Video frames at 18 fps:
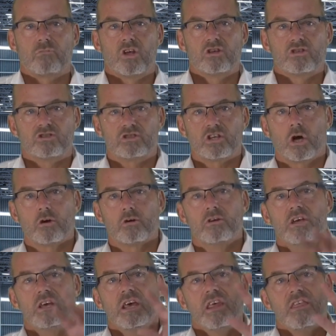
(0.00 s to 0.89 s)
So
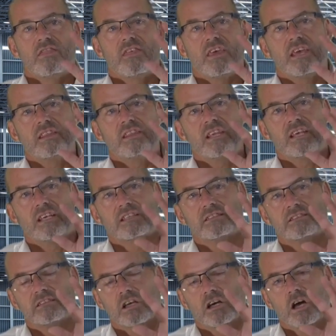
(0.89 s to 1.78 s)
then
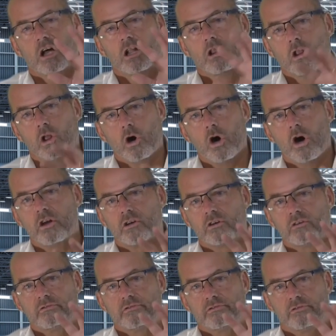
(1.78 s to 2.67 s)
there's a lot
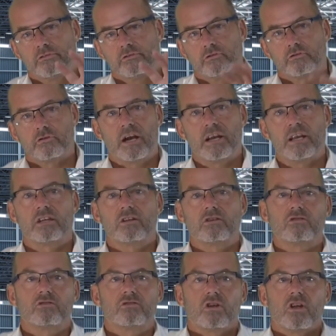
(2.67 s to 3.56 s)
of training
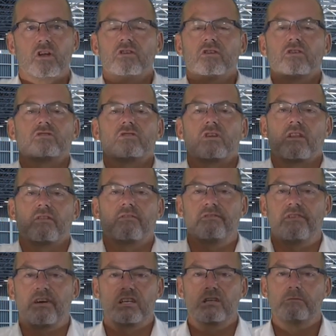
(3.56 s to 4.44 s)
and the sort of the
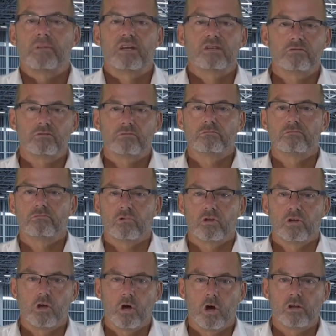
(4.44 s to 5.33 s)
fundamental
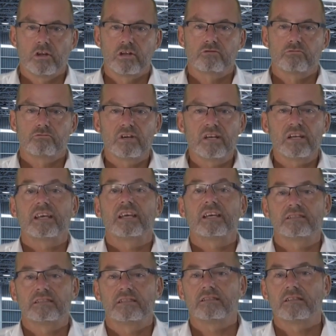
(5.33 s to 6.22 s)
knowledge really
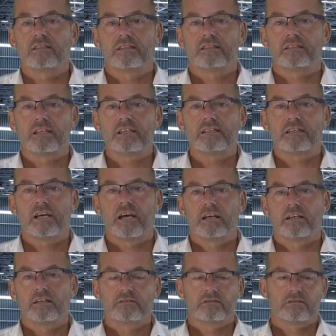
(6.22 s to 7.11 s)
gets into the
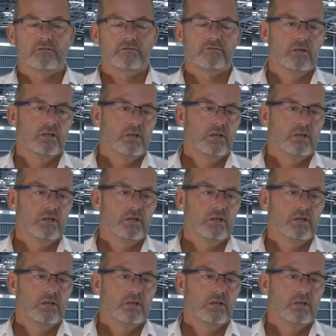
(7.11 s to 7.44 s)
details of